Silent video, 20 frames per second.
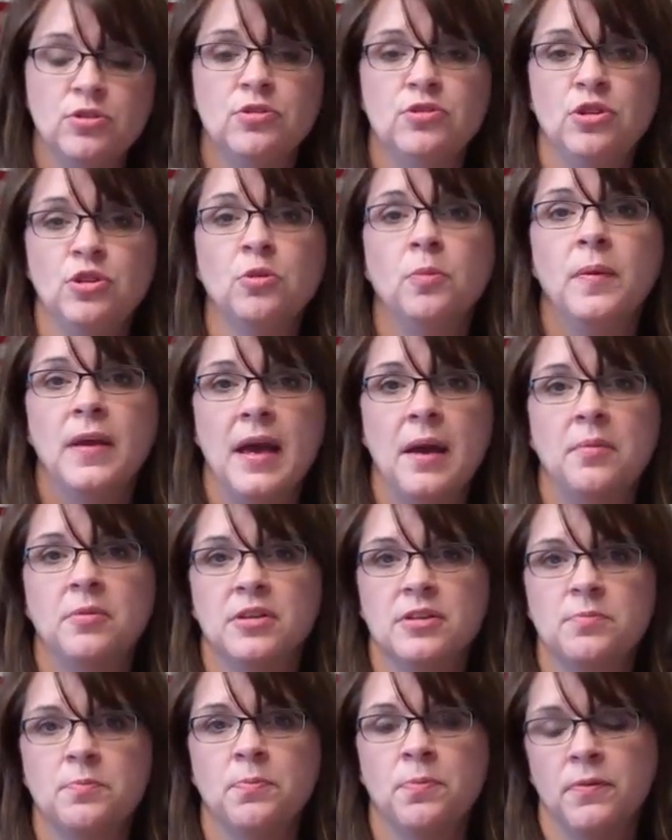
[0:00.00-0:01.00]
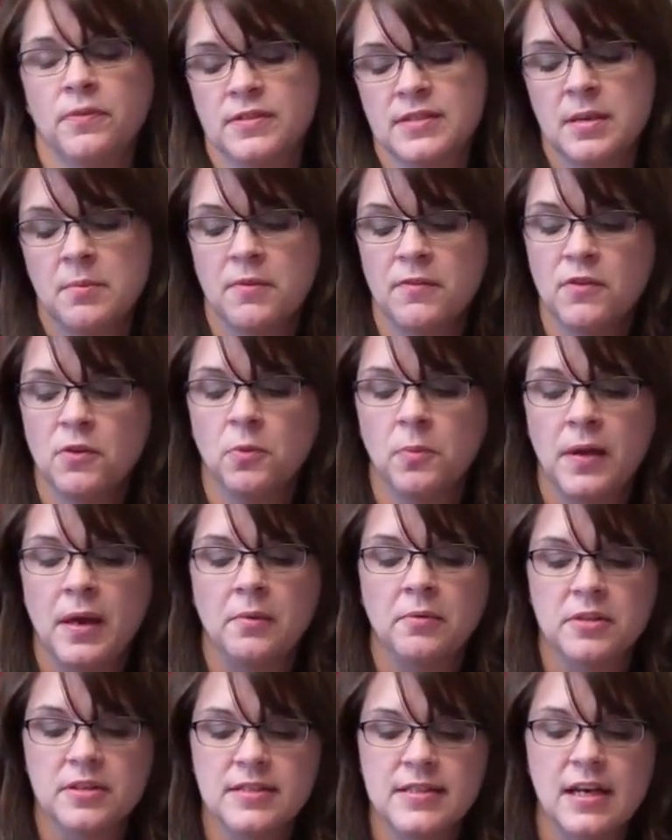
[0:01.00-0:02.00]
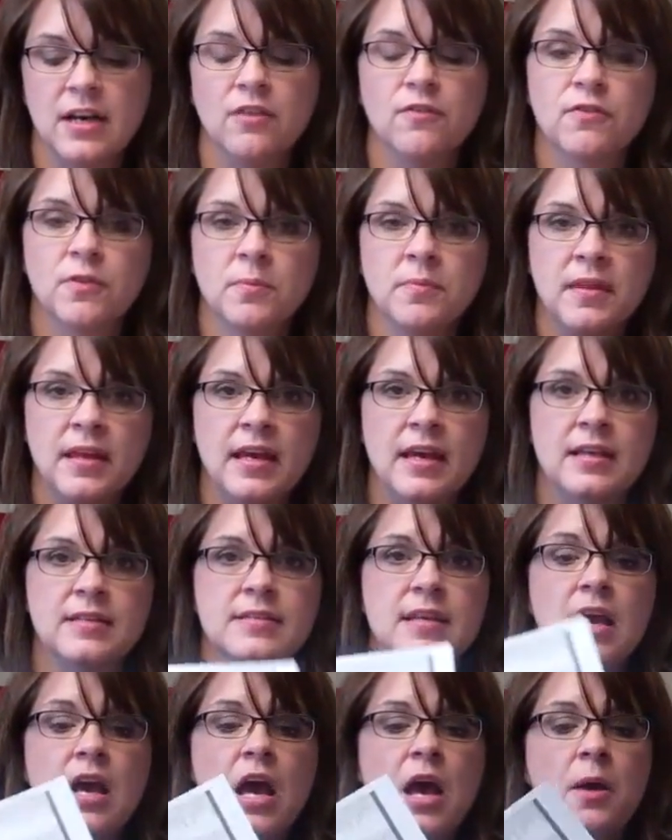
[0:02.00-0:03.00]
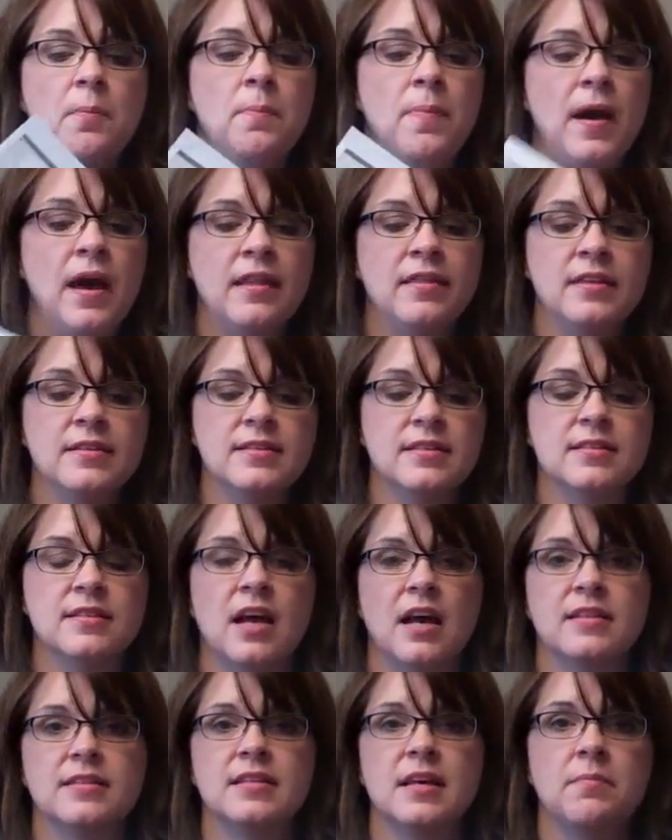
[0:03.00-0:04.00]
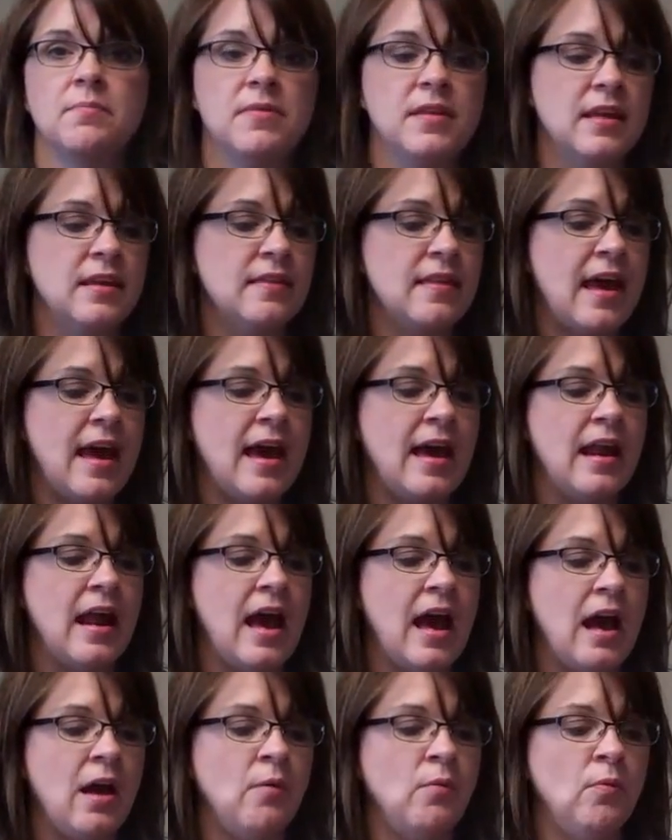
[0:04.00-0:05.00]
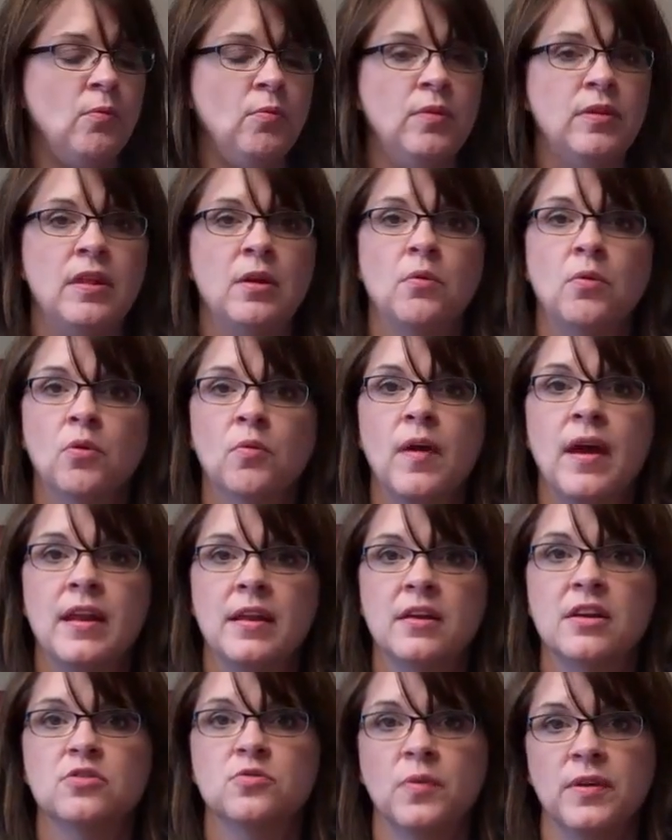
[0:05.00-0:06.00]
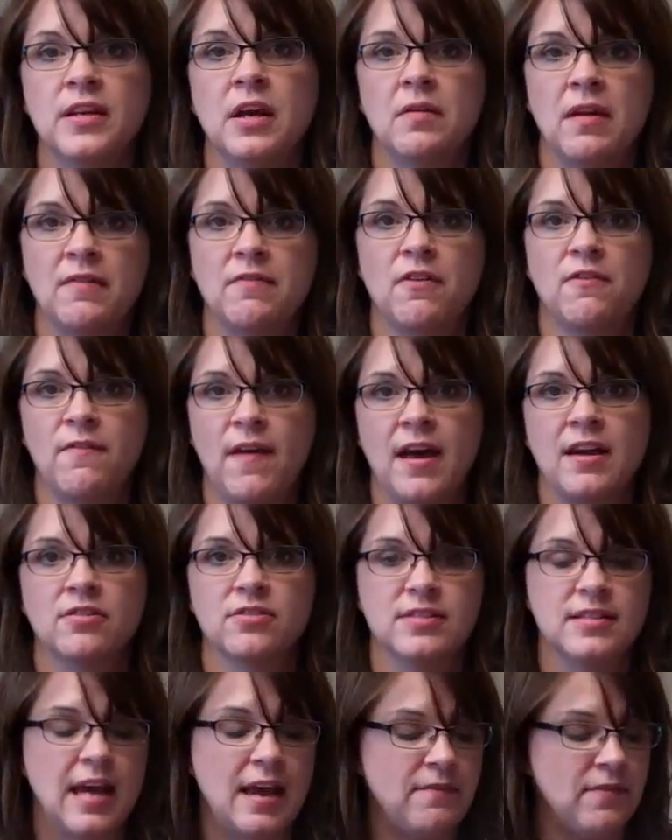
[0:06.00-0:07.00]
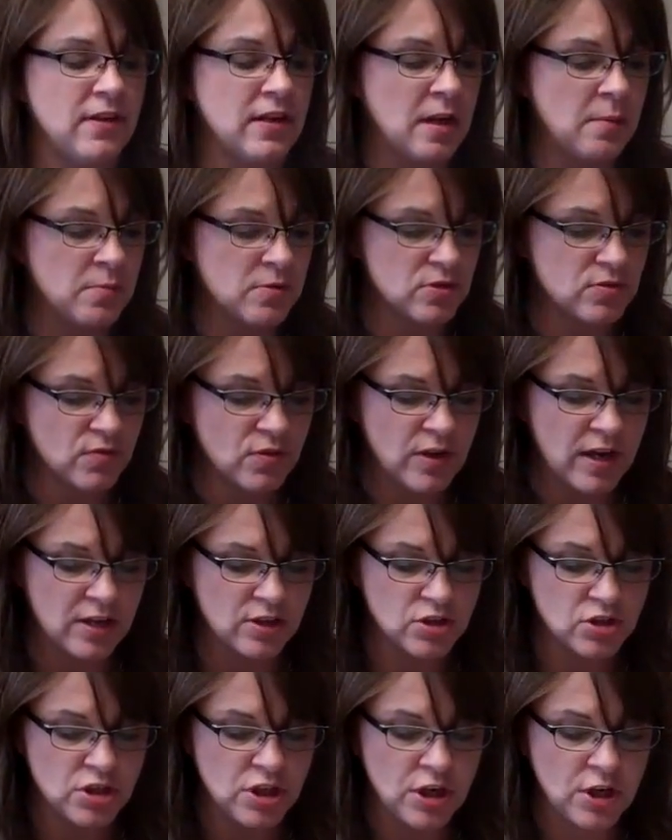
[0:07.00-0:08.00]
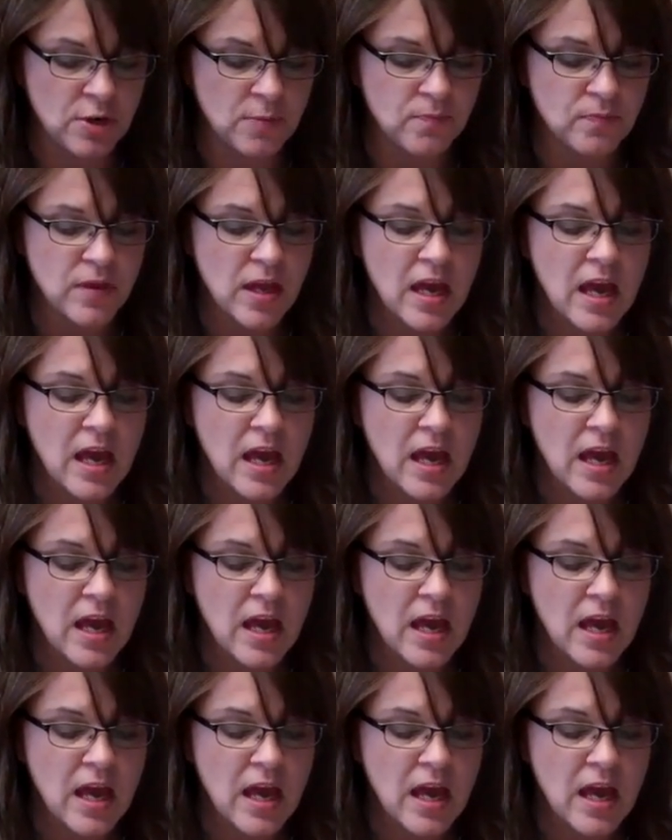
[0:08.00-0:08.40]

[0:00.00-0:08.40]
You'll be able to. Some of you will be able to tell from this, but this is not something that we're ready, because we don't have our final staffing numbers for next year.